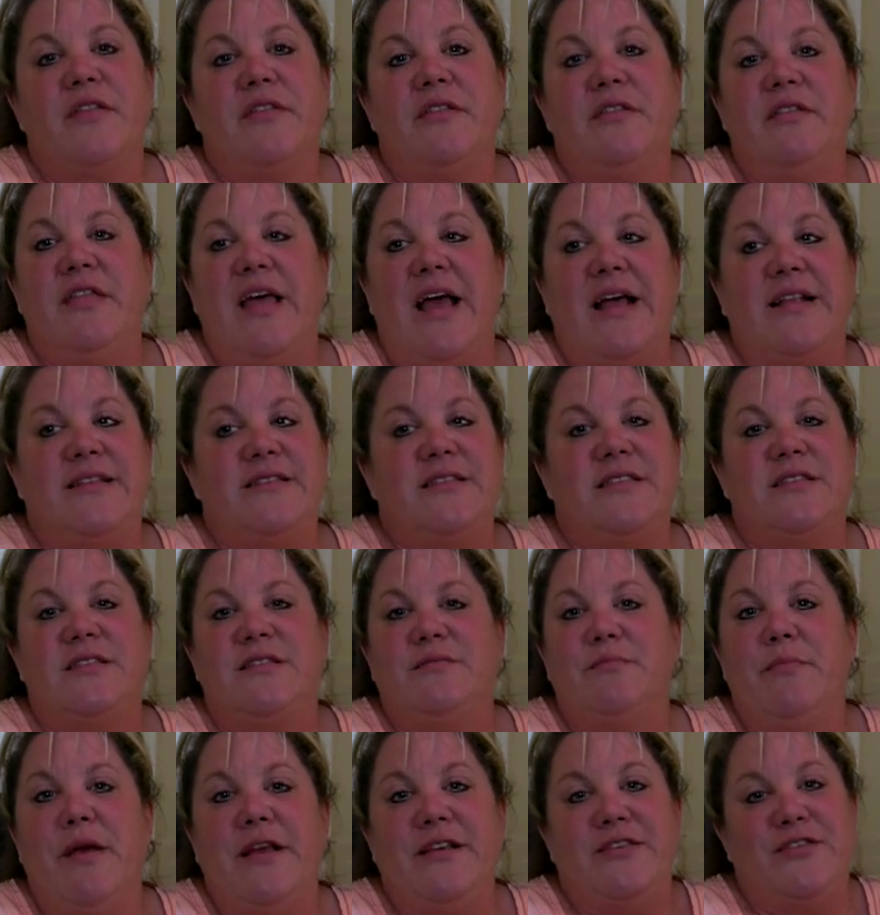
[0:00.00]

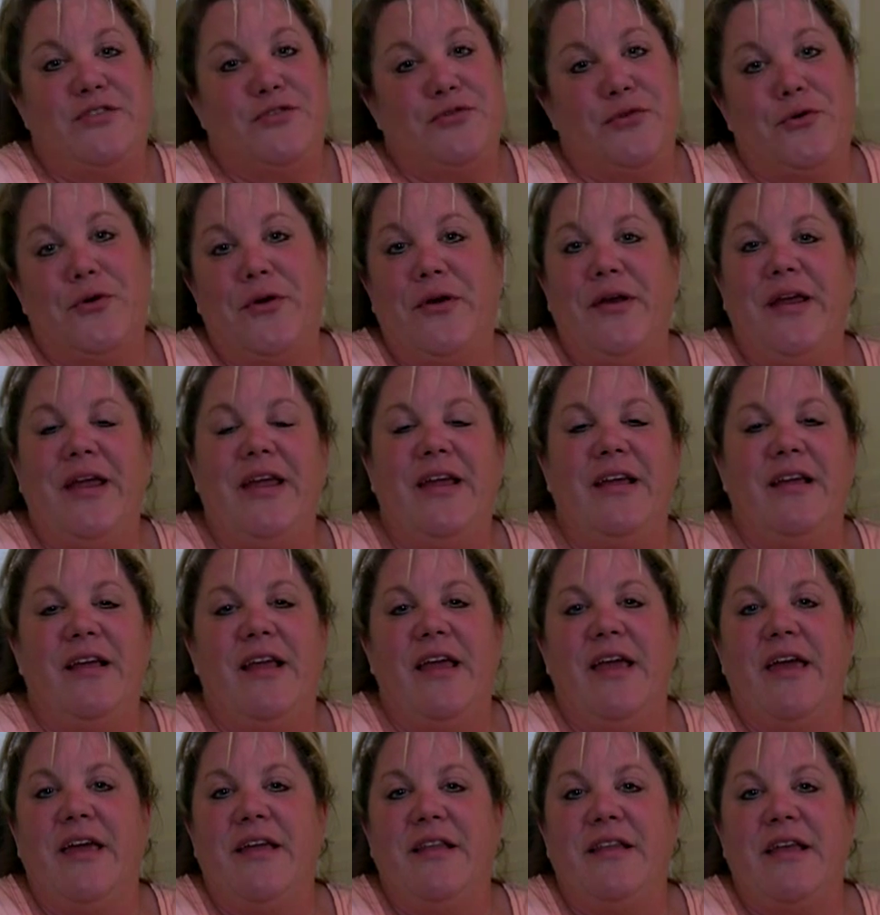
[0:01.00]
that's my story,
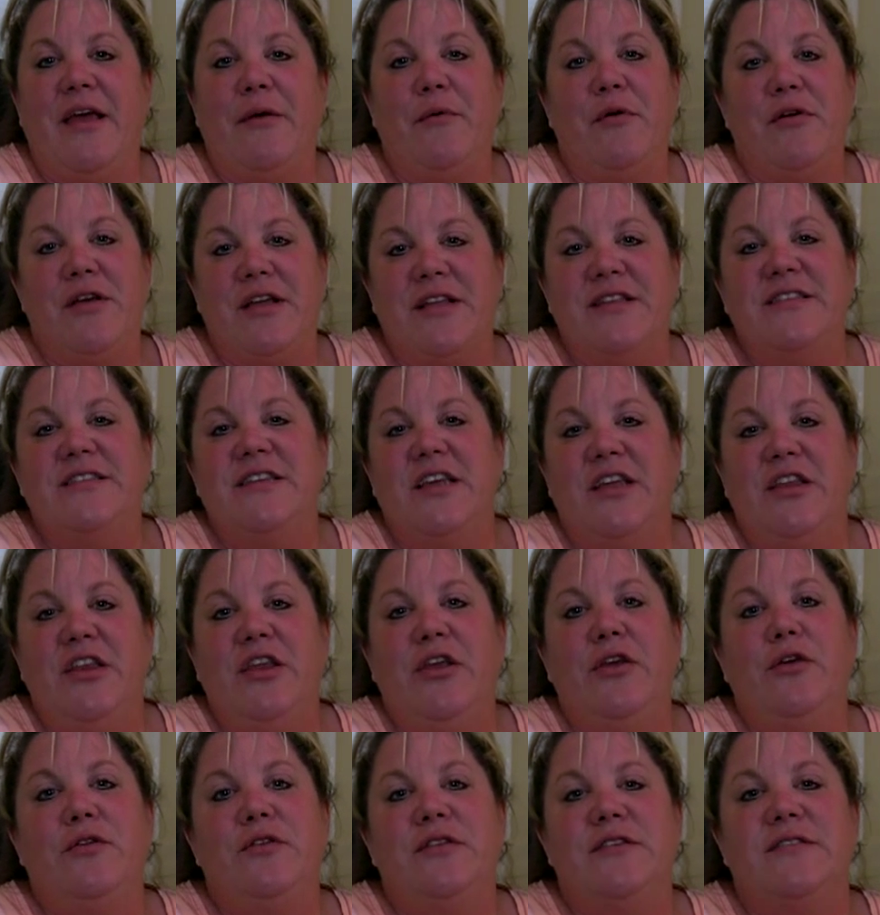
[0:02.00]
and I will
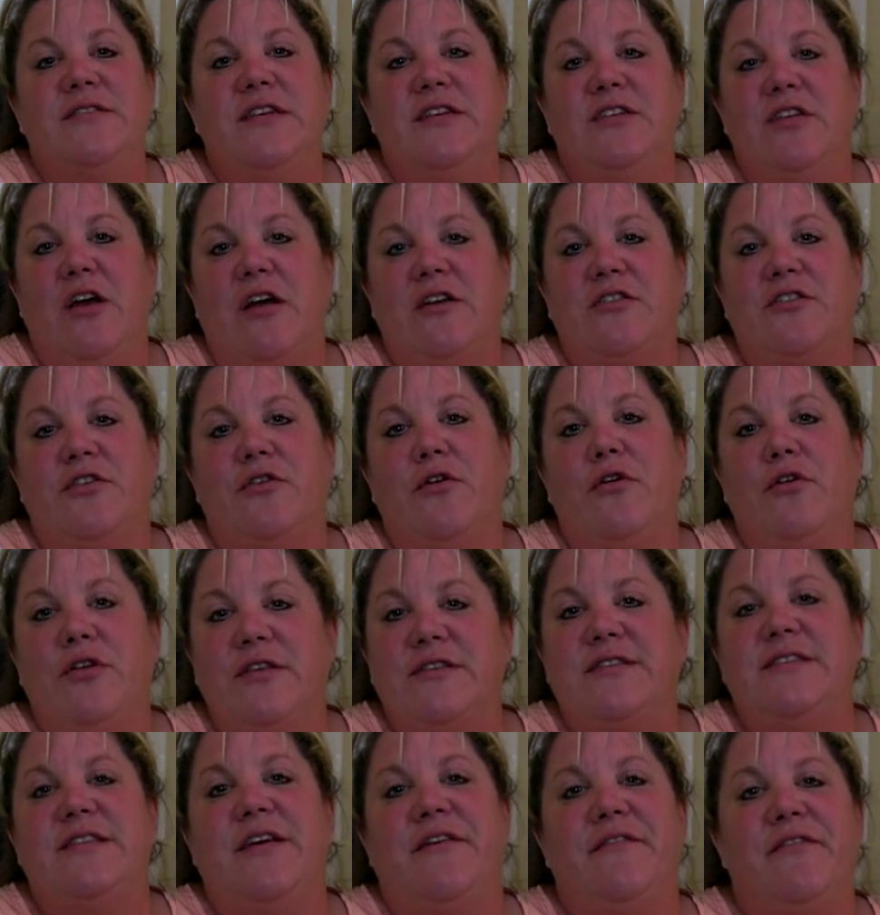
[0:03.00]
continue to see Dr.
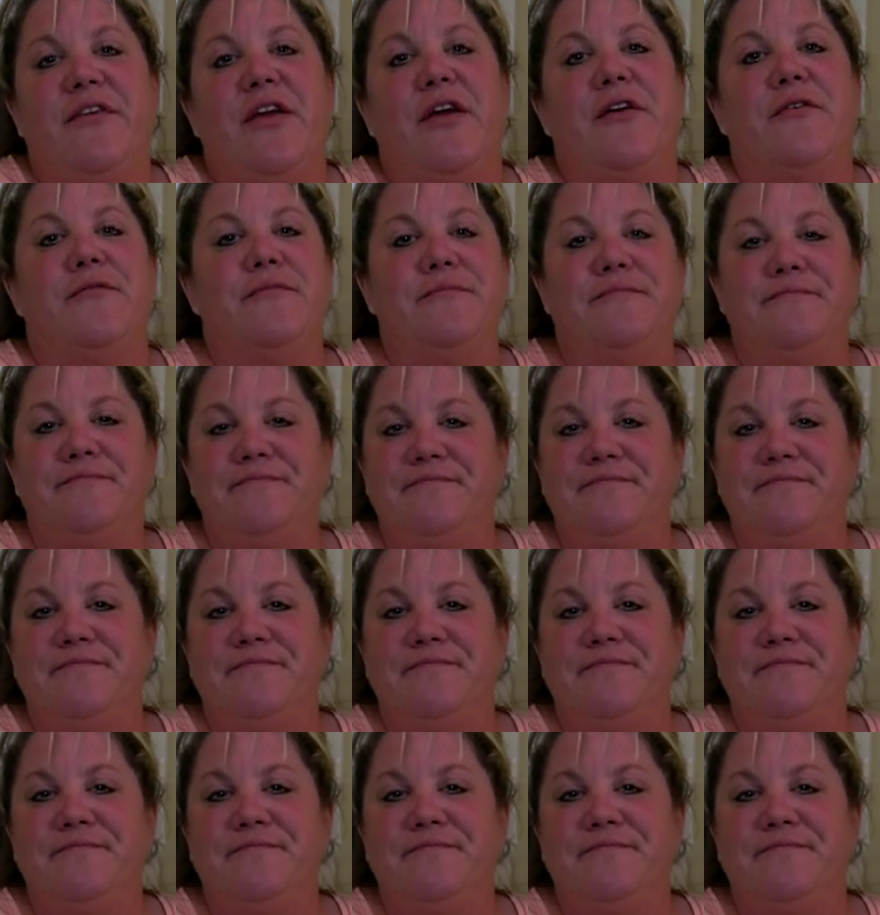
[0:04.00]
Olga Stevko.